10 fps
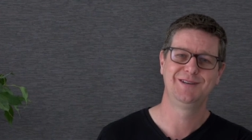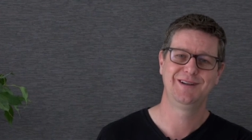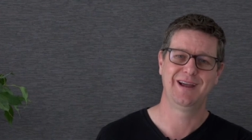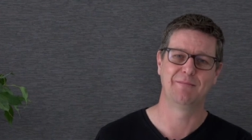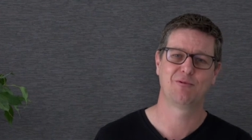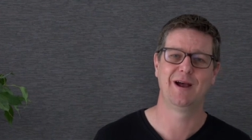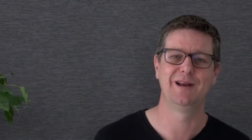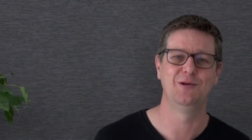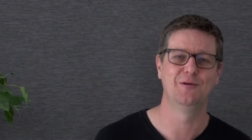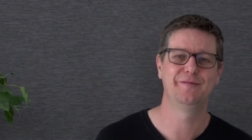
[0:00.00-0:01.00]
and pray
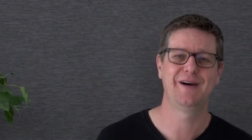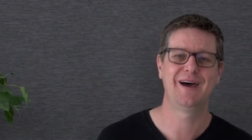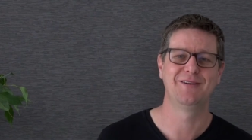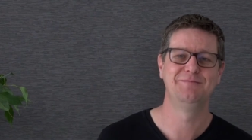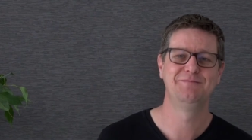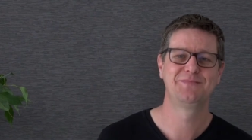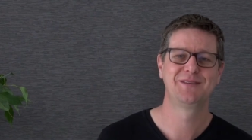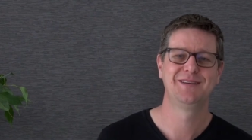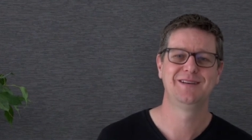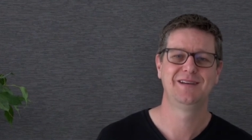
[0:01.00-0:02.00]
to your Father.
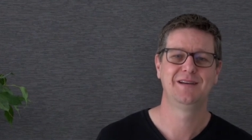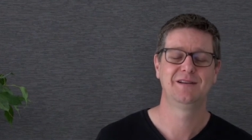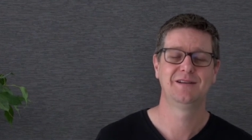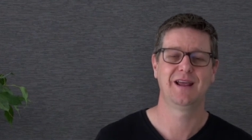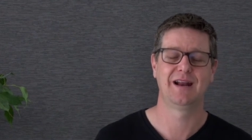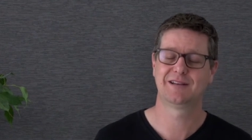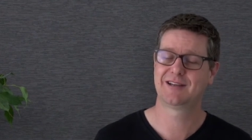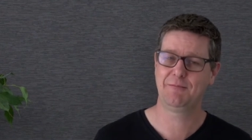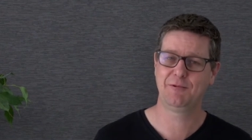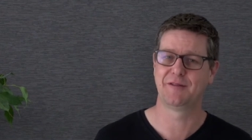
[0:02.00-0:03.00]
And a
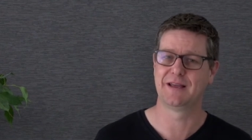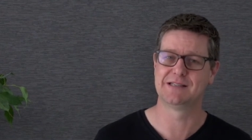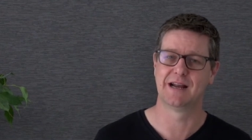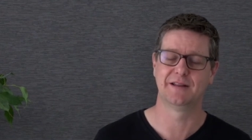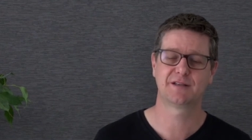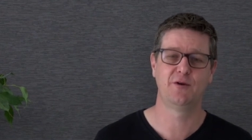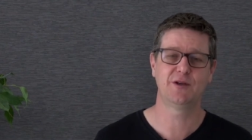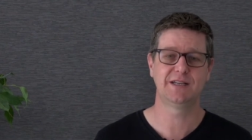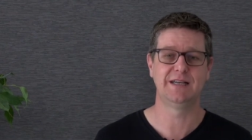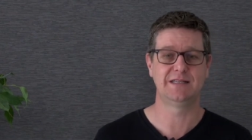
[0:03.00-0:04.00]
couple of things out of this.
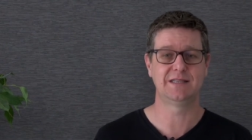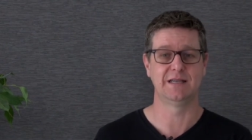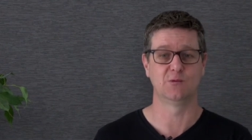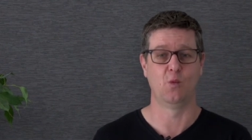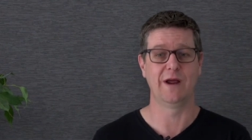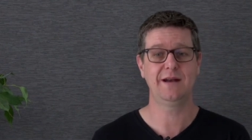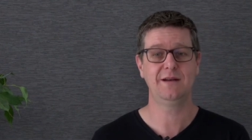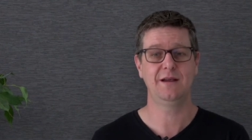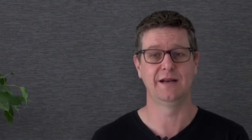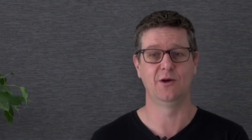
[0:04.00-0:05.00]
Firstly, he says
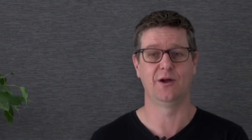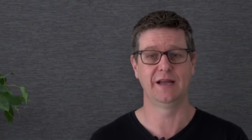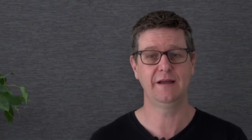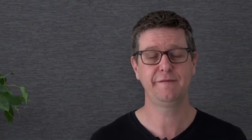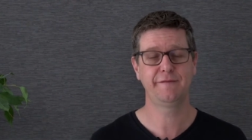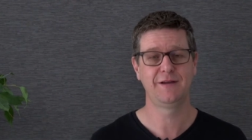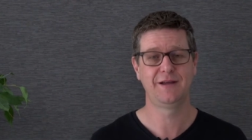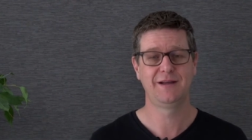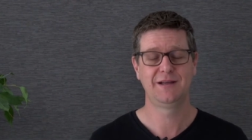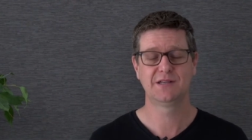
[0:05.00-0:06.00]
when and not if.
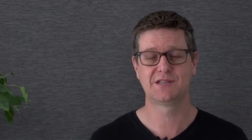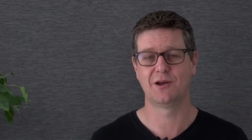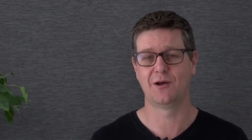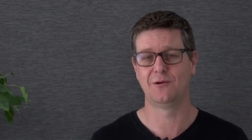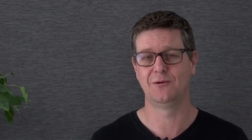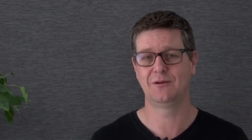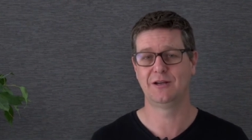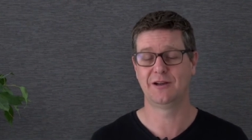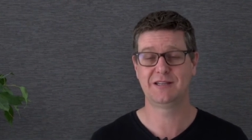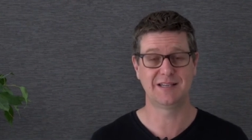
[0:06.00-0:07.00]
So, you
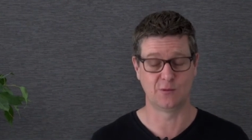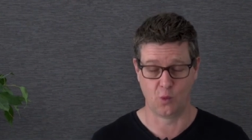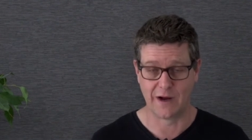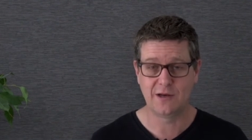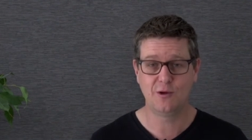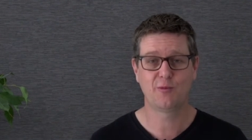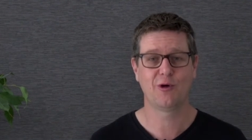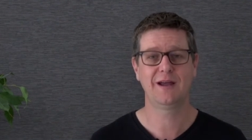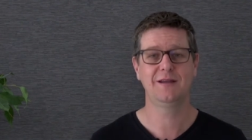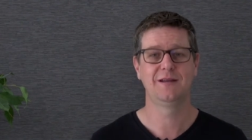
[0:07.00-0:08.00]
know, he says when you
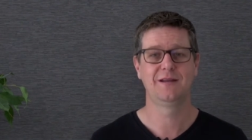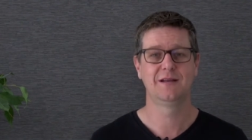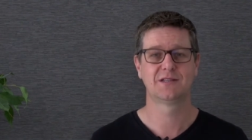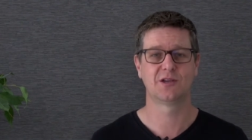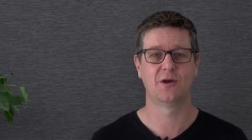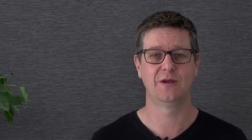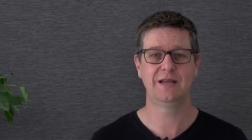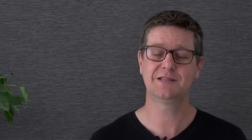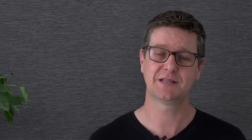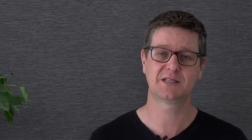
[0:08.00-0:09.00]
pray. So
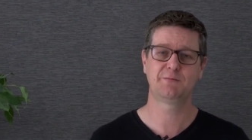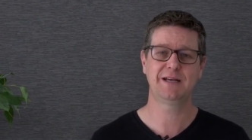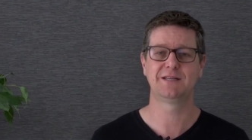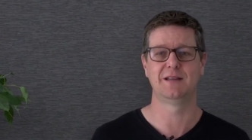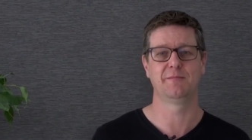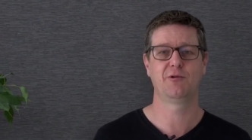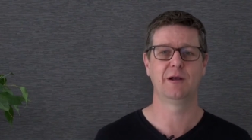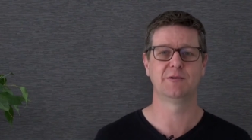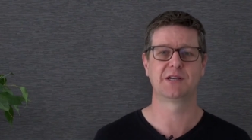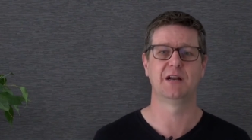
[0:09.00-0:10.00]
he's expecting that
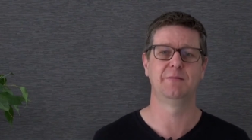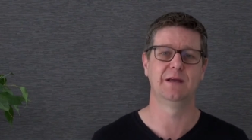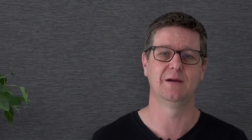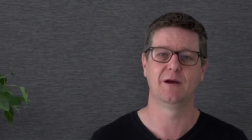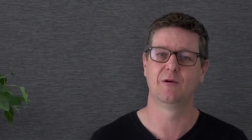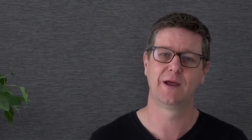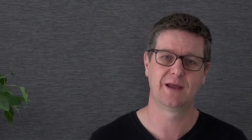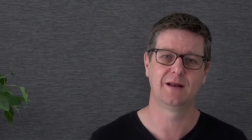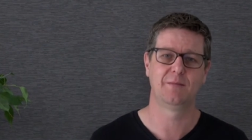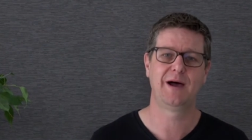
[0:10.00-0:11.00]
prayer is going to be a
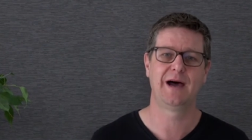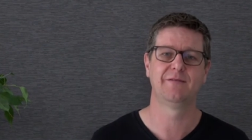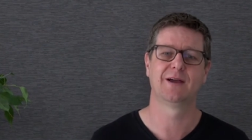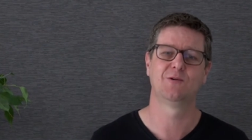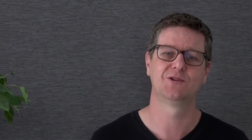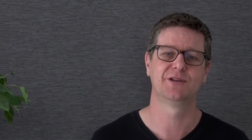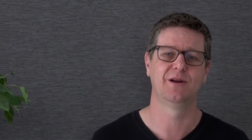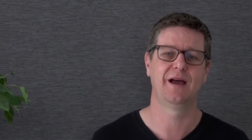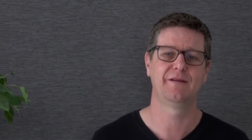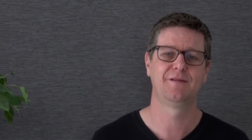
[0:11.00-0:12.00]
regular part of our Christian
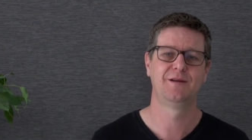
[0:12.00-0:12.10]
life.